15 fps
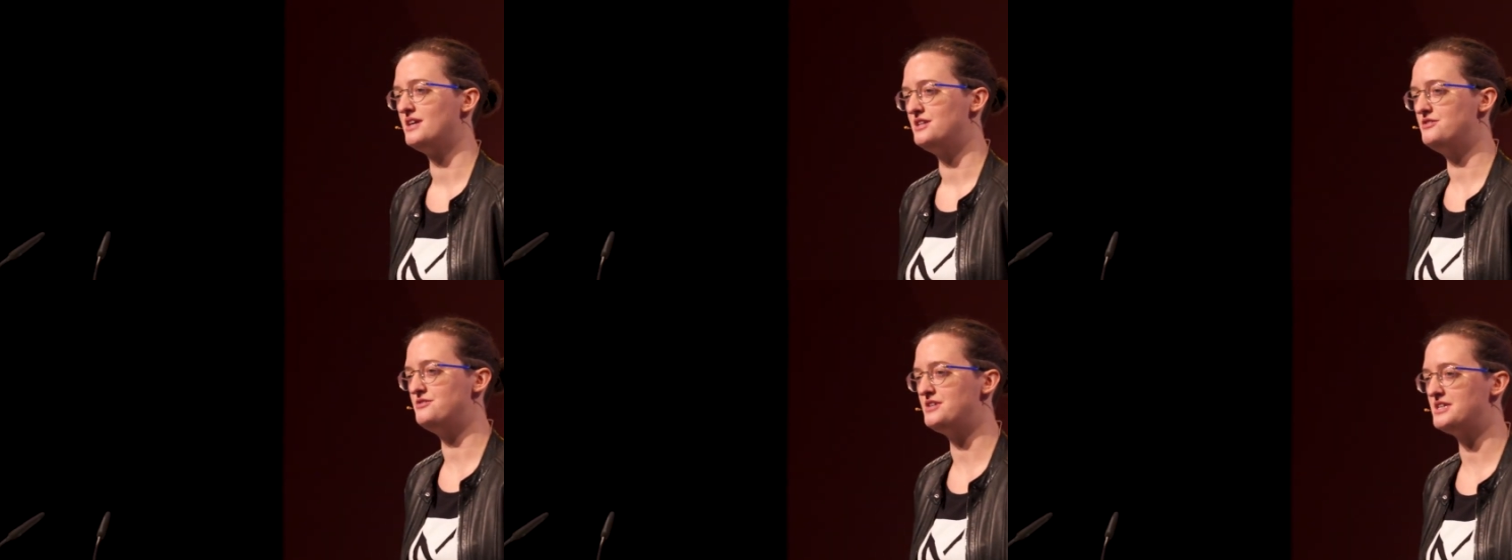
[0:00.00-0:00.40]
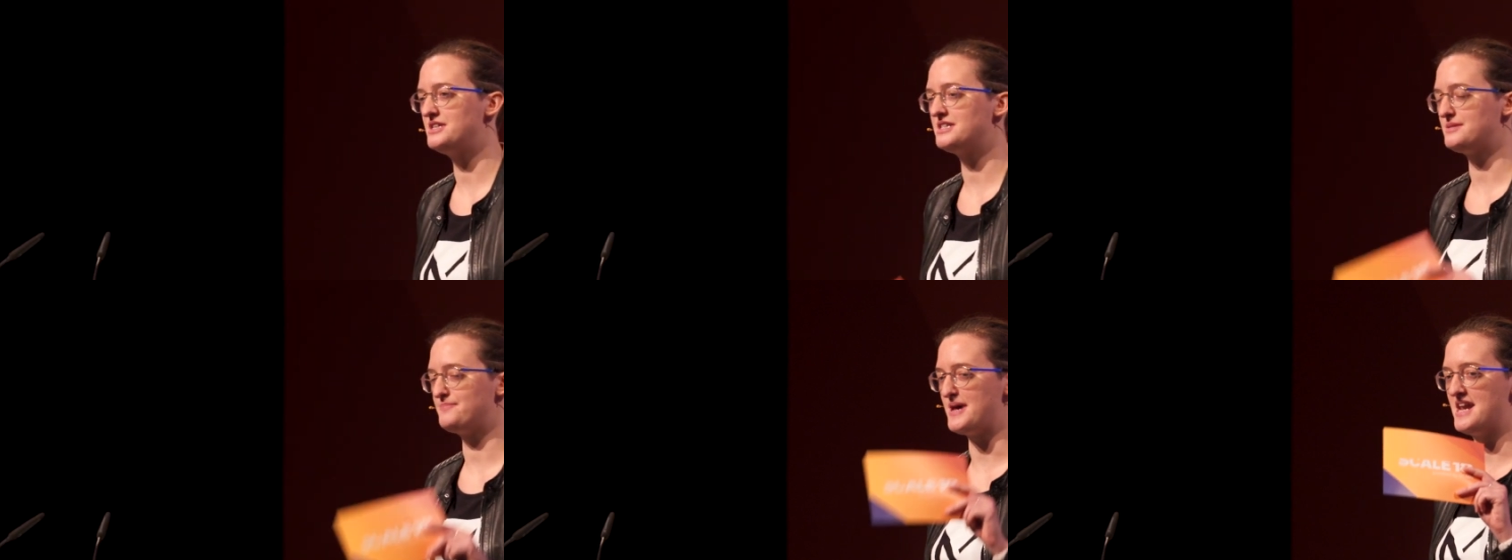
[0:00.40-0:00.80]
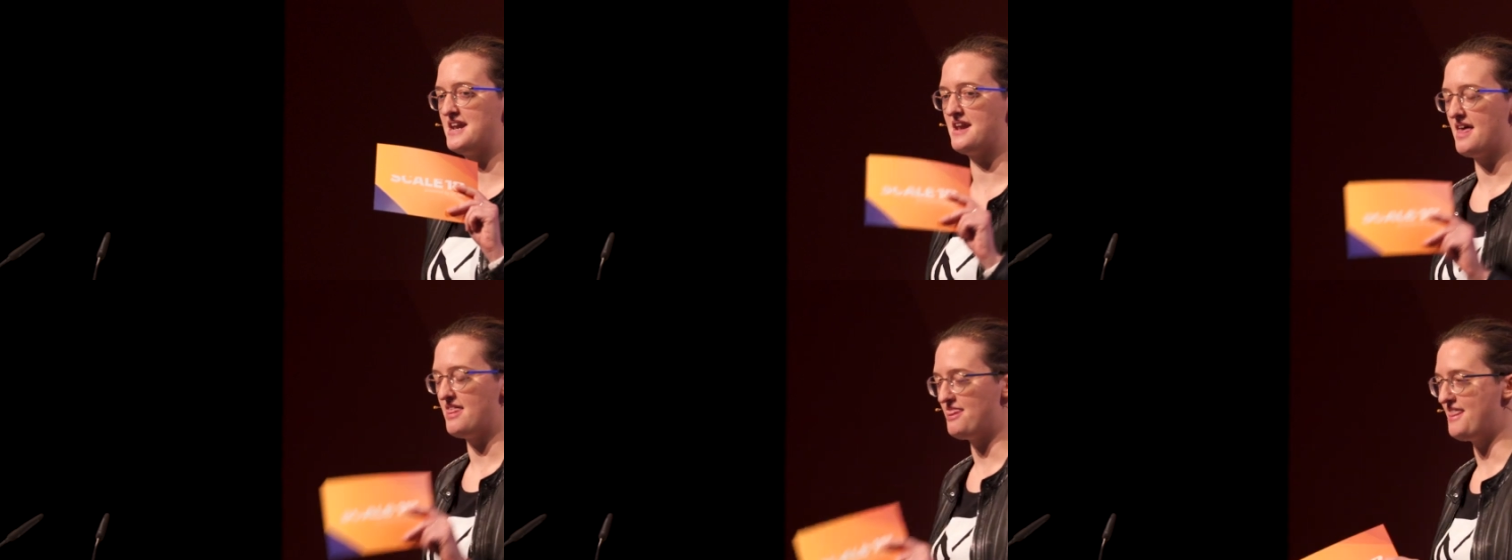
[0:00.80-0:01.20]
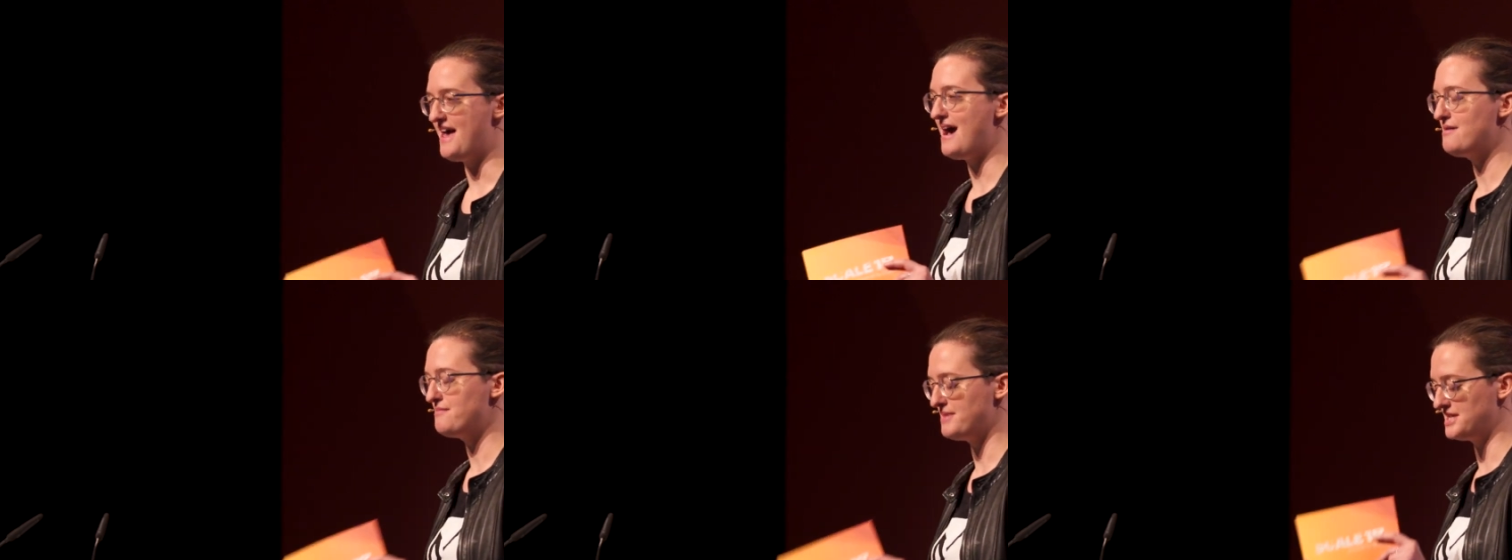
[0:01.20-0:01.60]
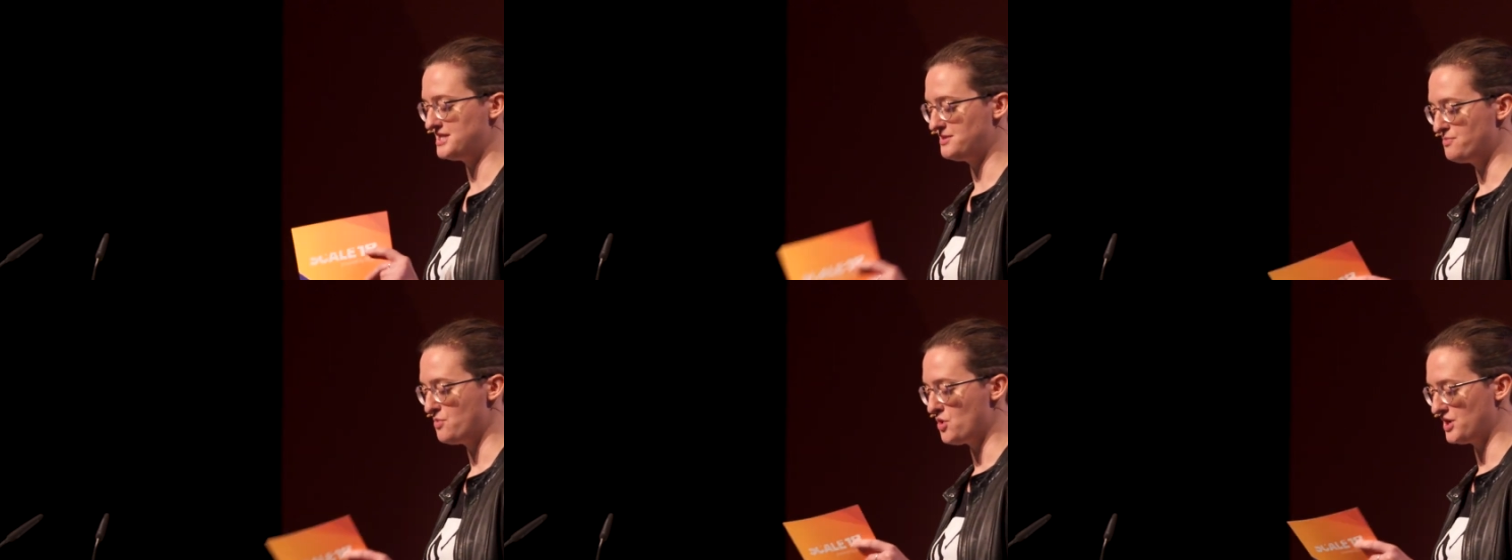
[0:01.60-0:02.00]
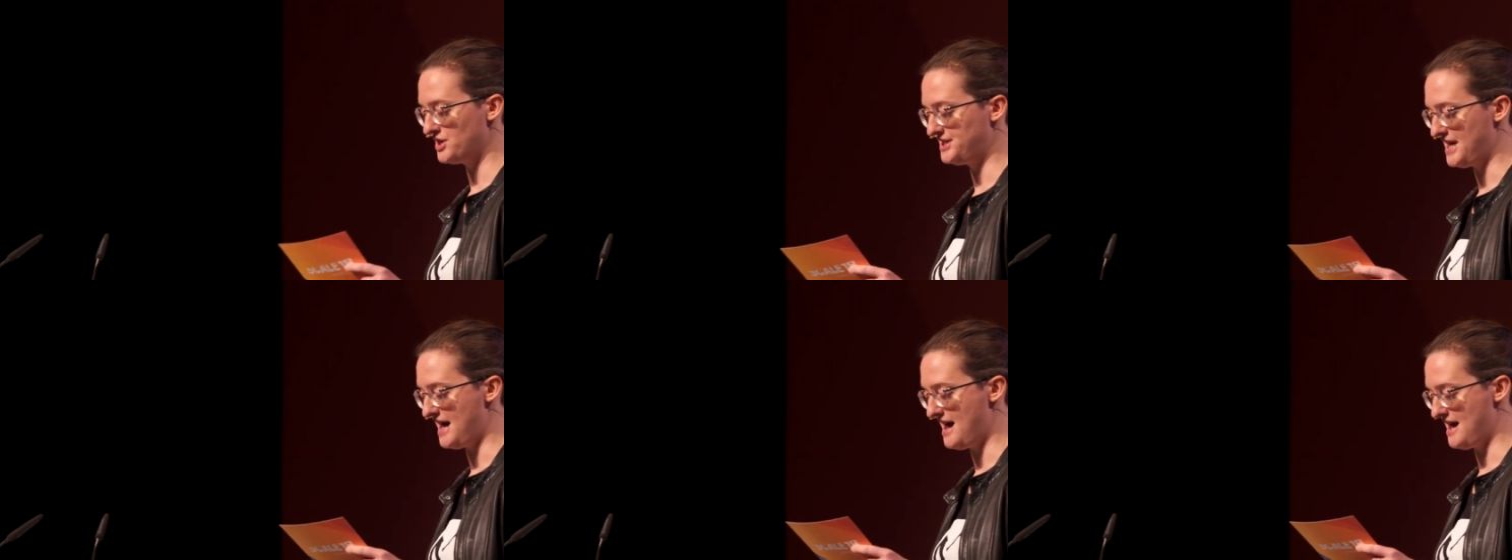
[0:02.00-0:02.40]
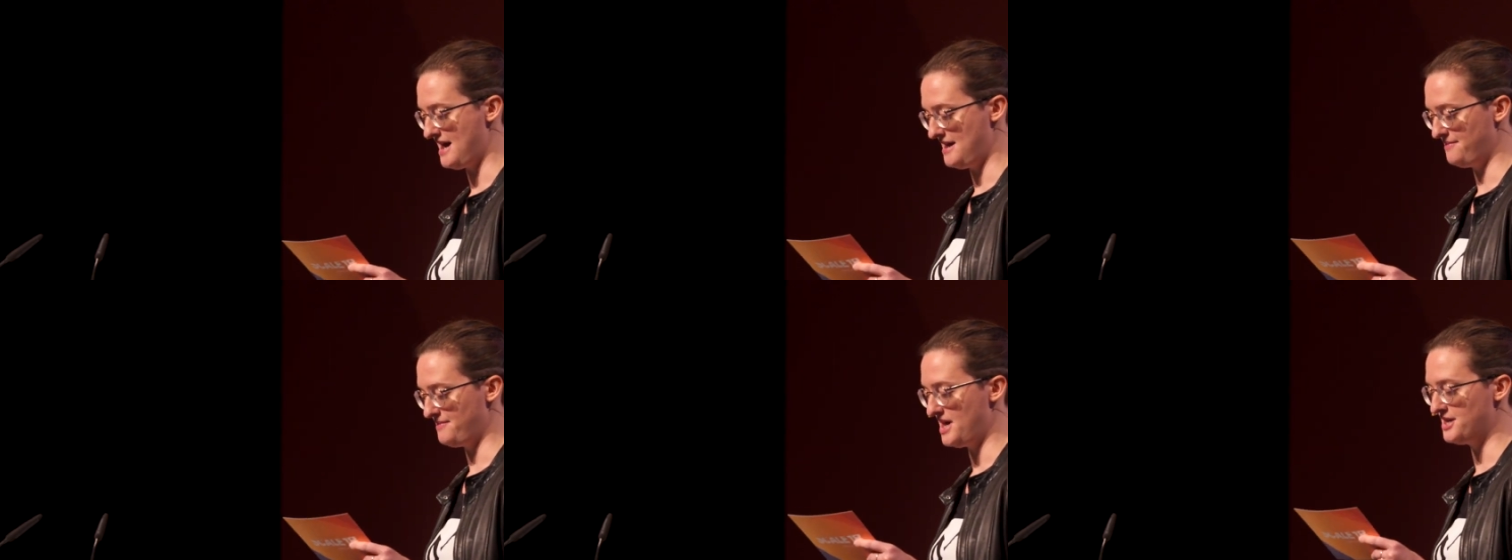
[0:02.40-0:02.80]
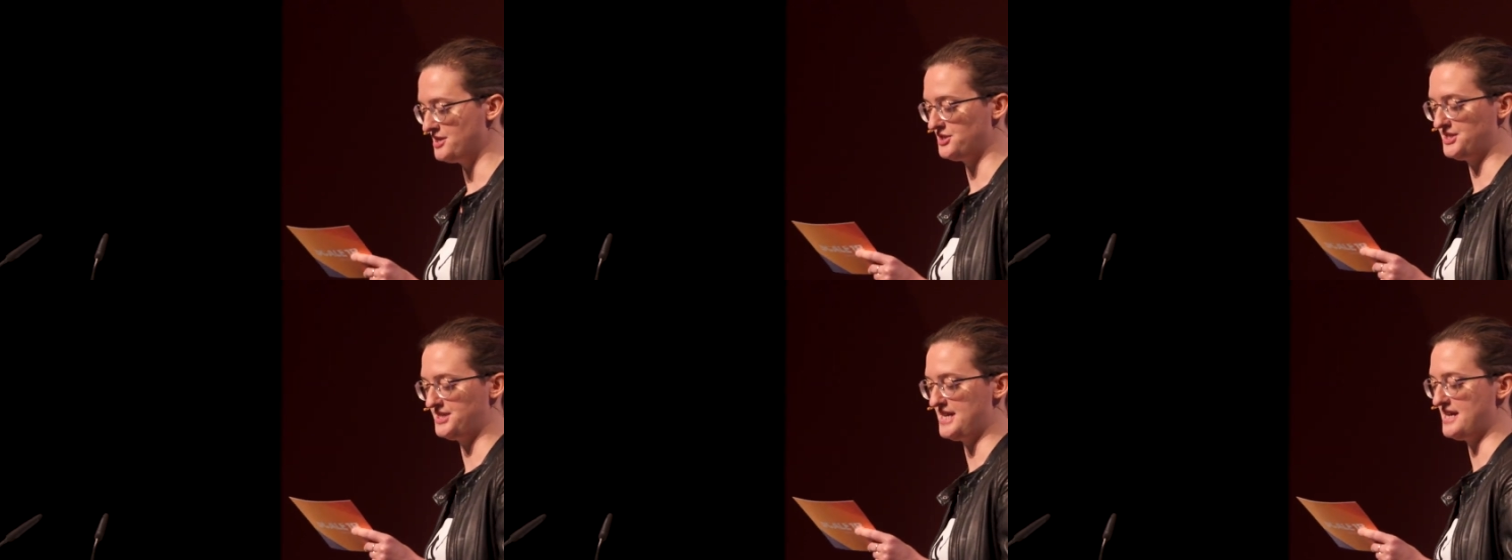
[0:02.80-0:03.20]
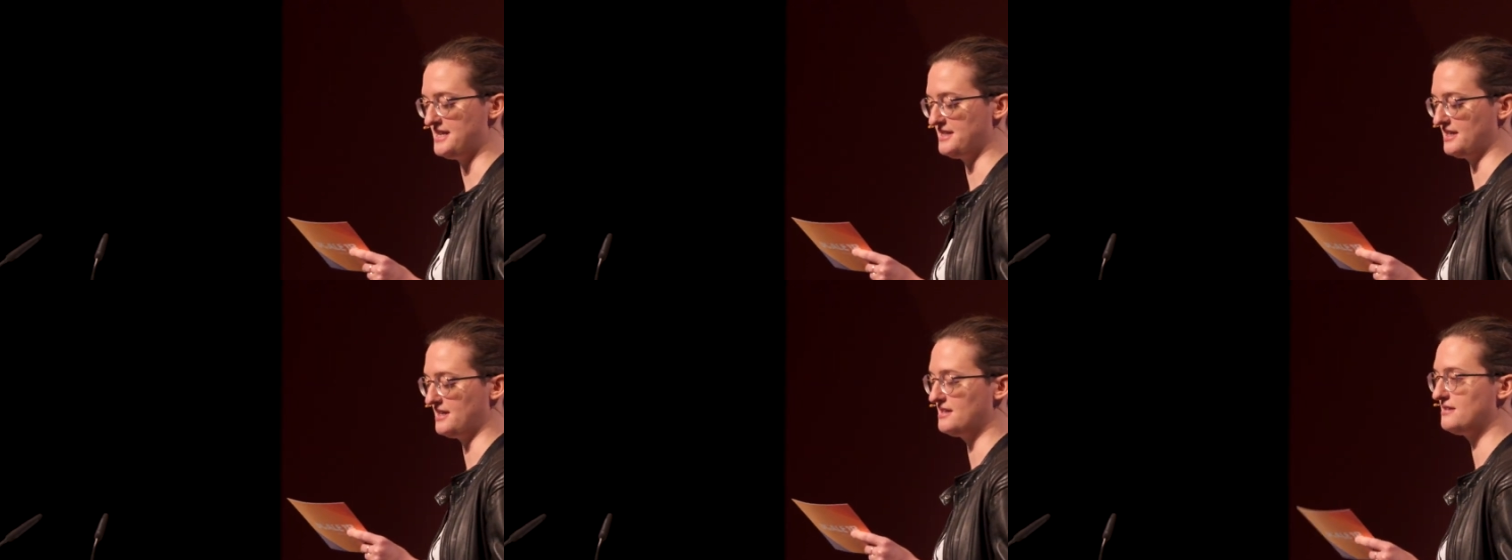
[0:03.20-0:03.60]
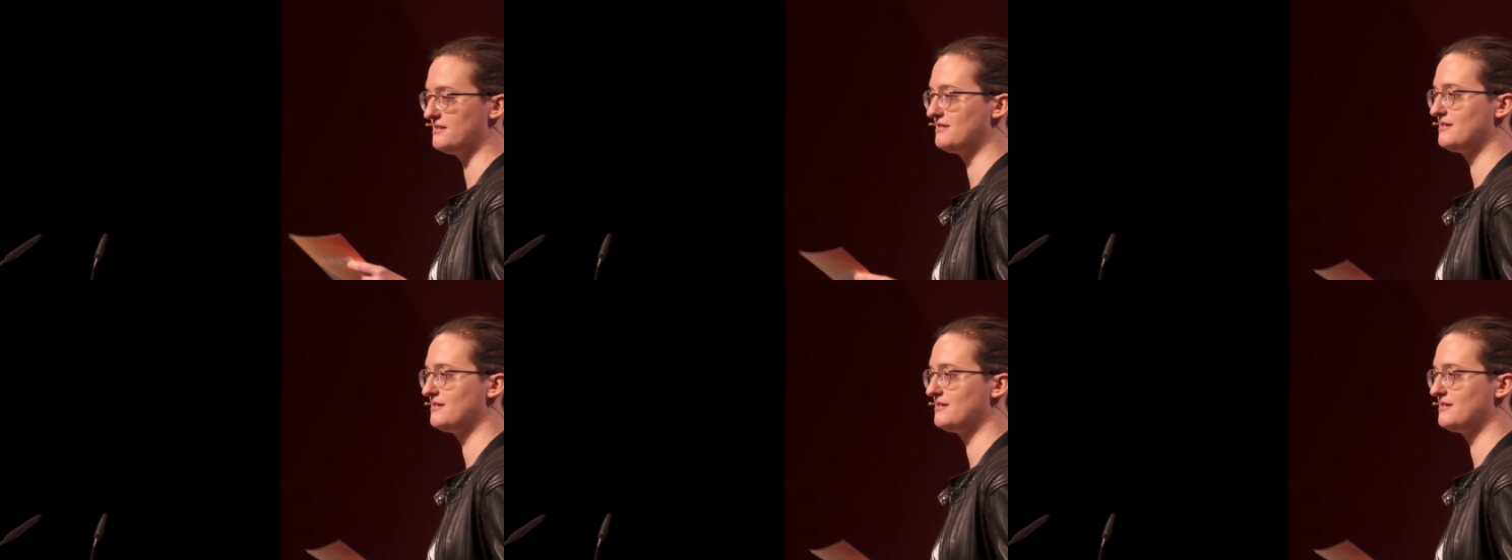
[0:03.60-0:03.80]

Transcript: you need to spend that much more time understanding it,